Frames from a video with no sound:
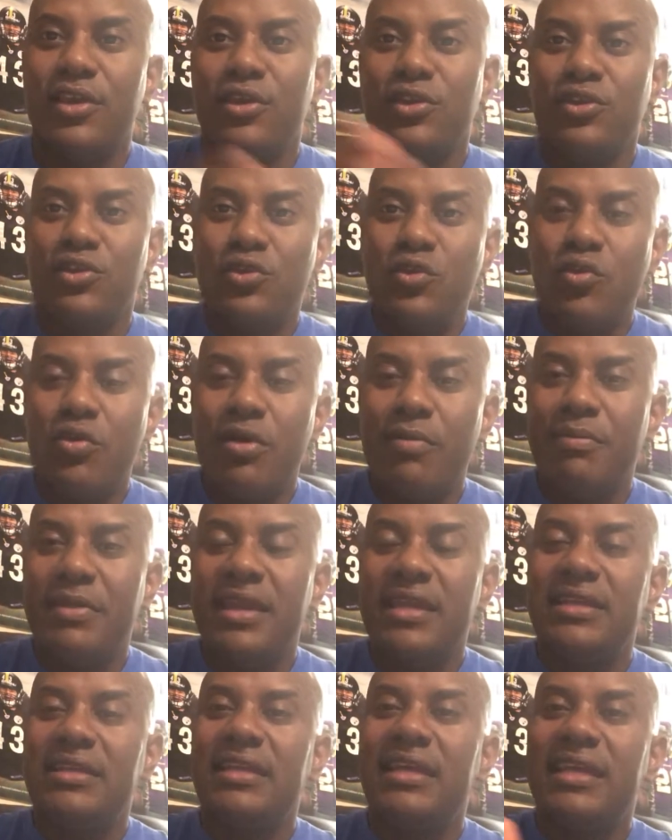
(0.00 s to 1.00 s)
You are
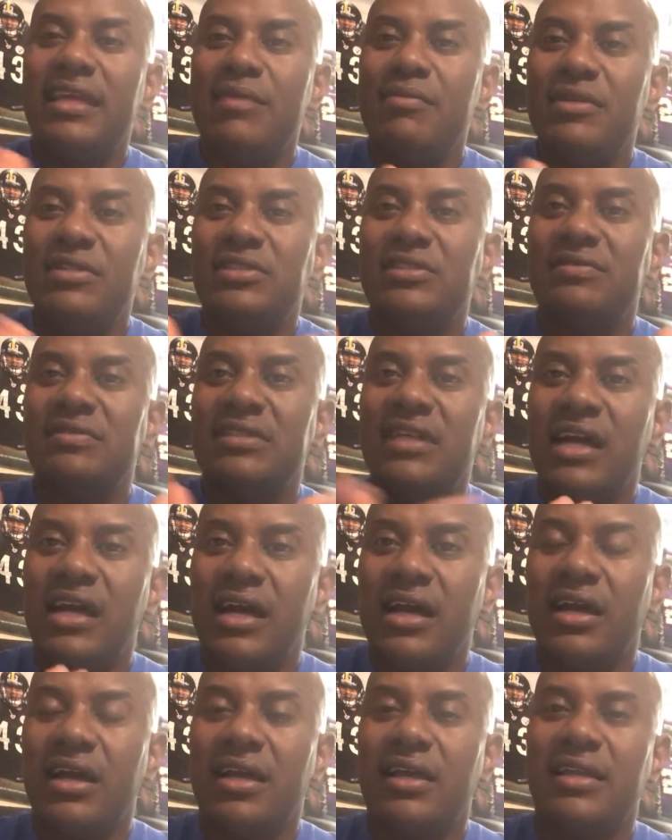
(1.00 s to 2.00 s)
made in the image of
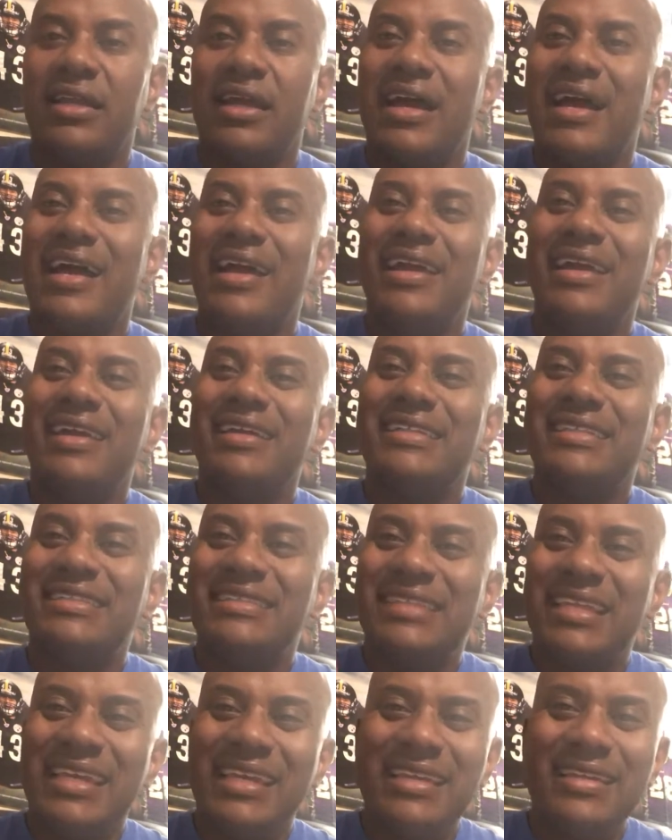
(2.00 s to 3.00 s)
God.
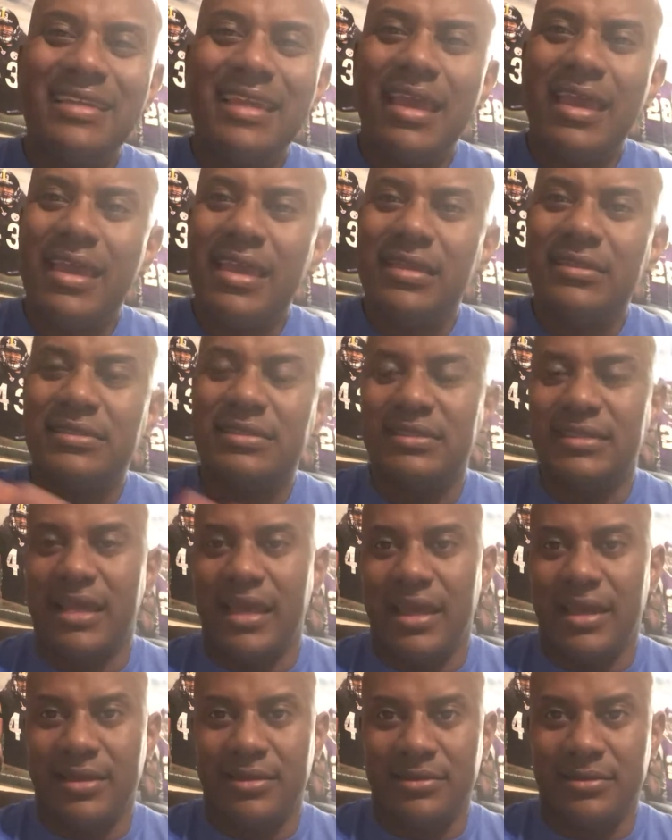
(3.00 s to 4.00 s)
Satan hates
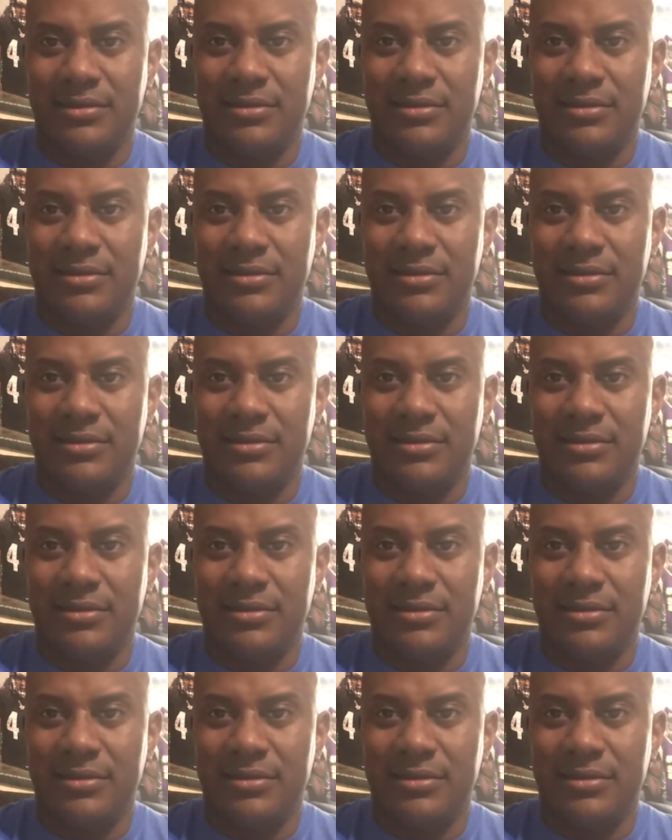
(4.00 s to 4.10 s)
that.